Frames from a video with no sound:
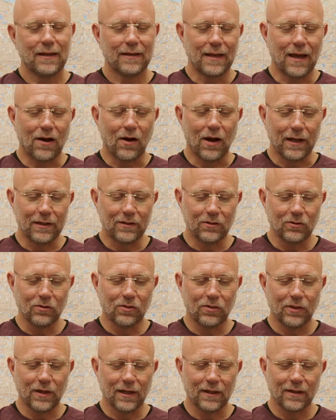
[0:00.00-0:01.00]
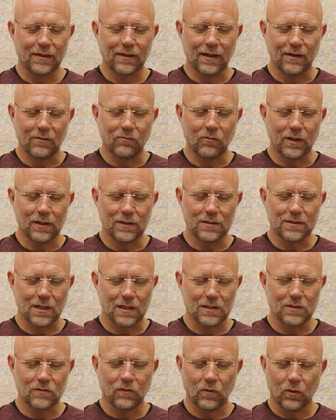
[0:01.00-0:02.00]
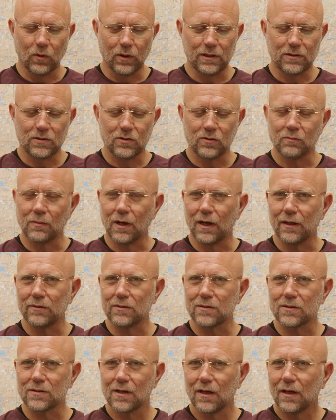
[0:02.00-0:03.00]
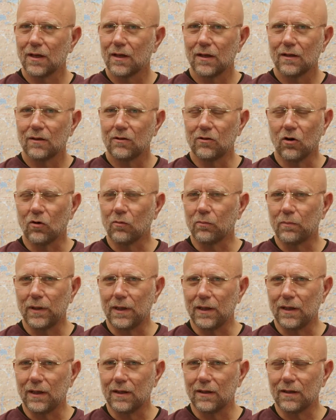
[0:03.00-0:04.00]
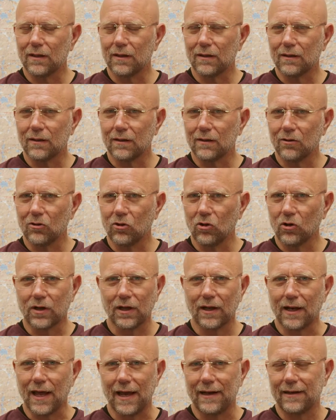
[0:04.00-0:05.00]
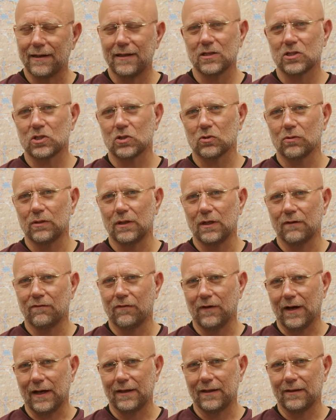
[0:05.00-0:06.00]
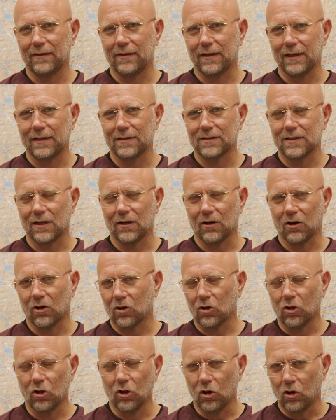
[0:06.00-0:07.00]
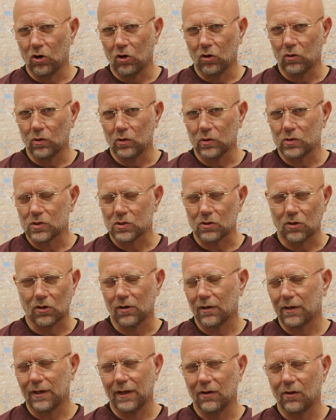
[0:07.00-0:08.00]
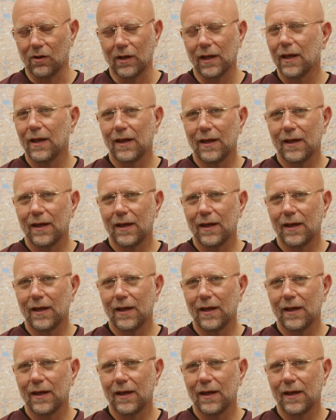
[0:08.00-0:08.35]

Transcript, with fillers: Now, I do think that when it says 42 months, don't be looking at history and finding things that are close or, you know,